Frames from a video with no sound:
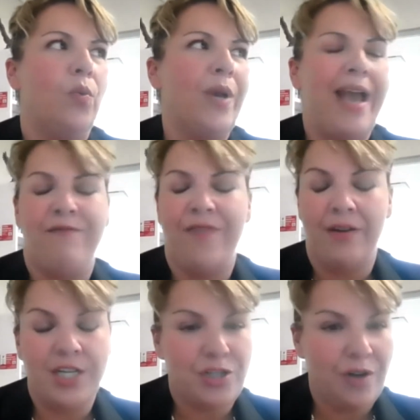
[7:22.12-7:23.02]
We have
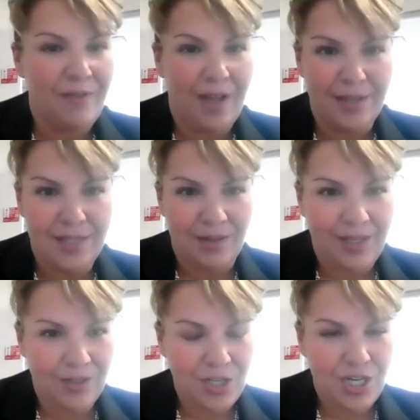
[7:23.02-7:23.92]
very strong volunteer
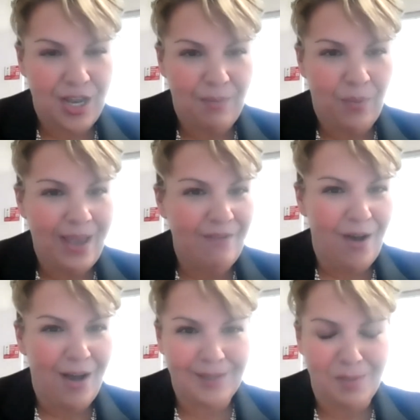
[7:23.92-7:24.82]
leadership. We have
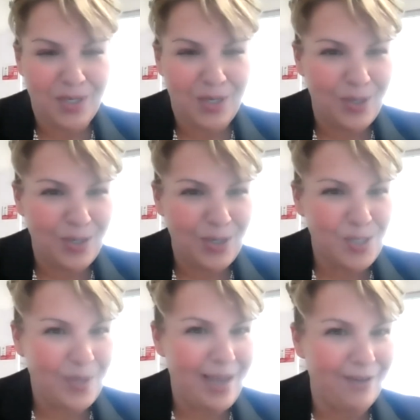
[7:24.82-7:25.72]
awesome donors.
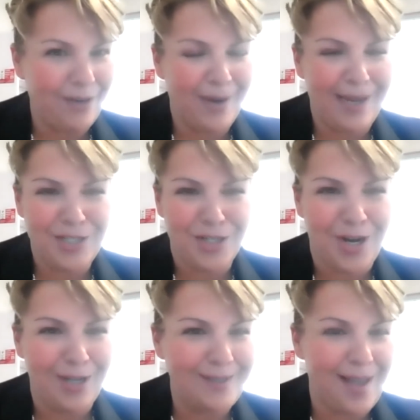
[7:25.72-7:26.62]
We have a great,
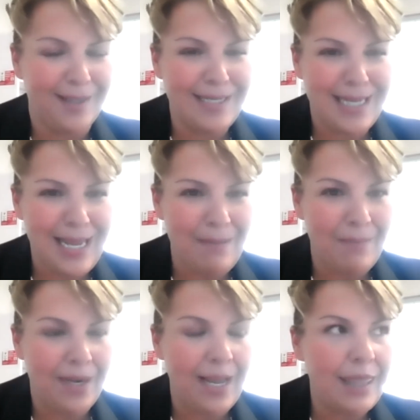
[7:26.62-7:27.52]
strong, solid team.
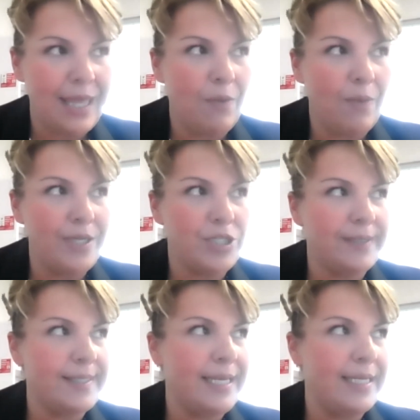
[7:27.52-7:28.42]
But I think we
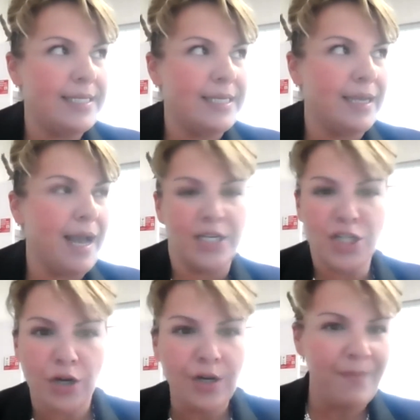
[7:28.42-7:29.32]
just needed to kind of
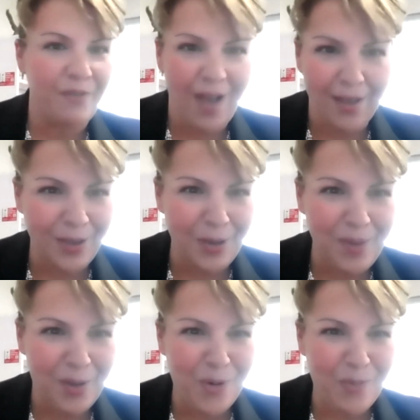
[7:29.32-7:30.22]
turn up the volume
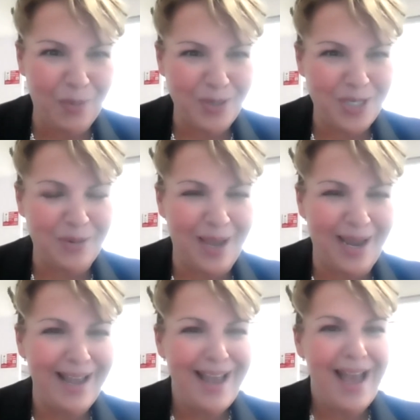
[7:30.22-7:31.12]
on what we were
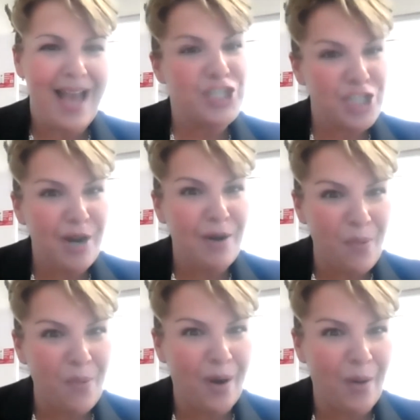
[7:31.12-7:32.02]
doing and share
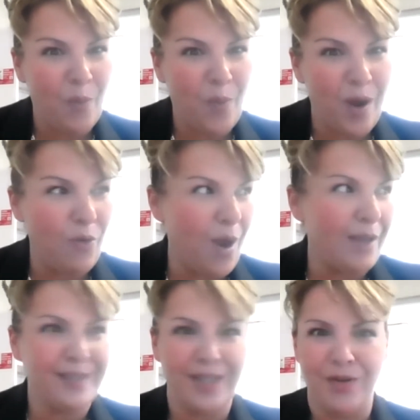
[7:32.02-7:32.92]
more
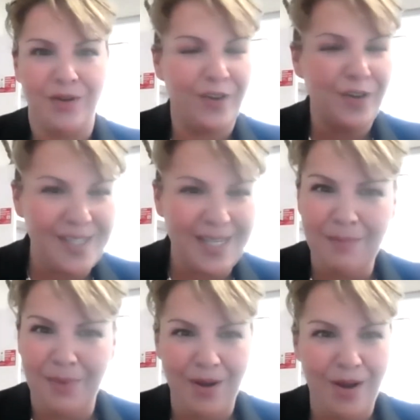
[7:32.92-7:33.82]
across the
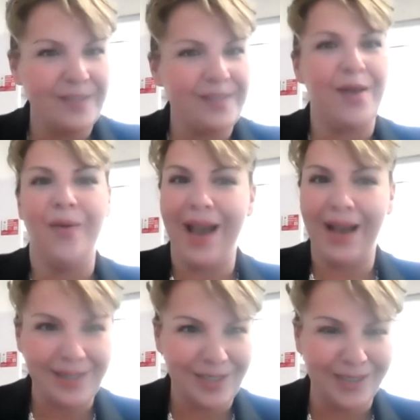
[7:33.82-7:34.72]
university, but also
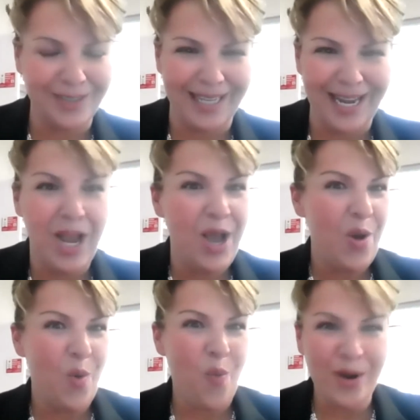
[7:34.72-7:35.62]
externally.
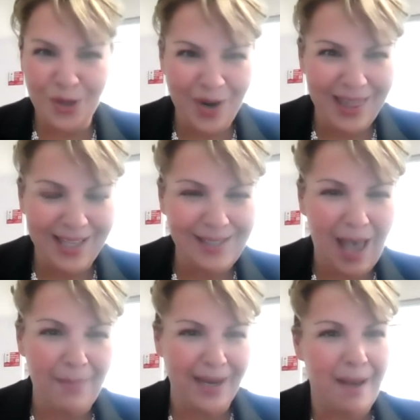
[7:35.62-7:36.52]
What are the great things
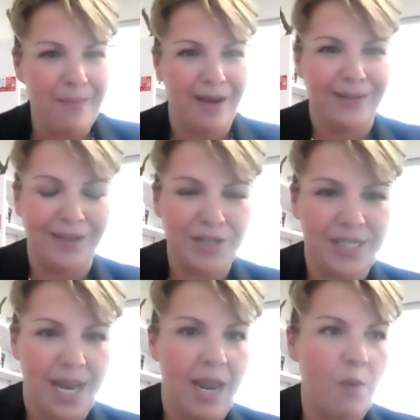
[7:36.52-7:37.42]
happening at Montclair
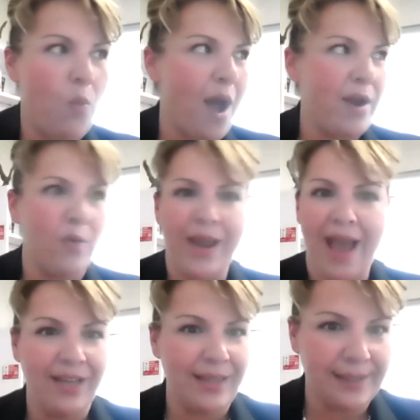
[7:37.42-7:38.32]
State? Why are we
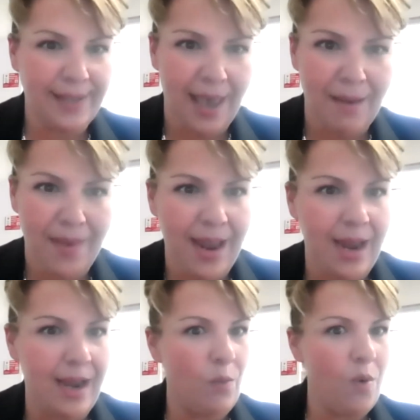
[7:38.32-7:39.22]
having this
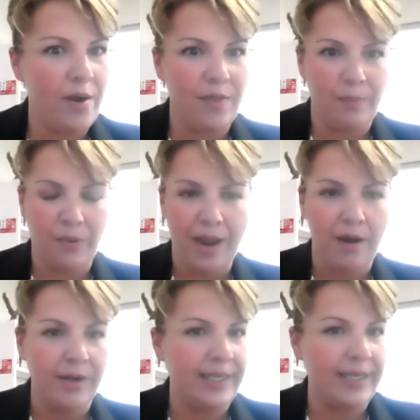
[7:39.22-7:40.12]
campaign? What are the
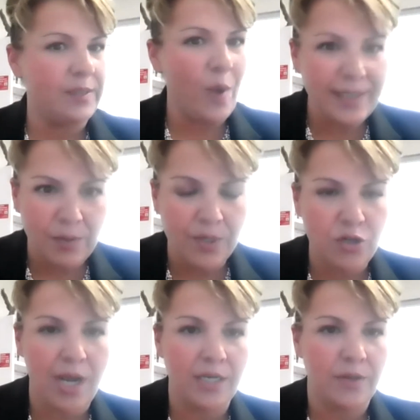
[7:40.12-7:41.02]
priorities? What is it we're
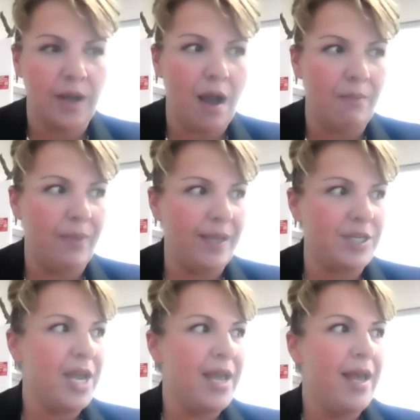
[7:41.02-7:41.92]
trying to accomplish?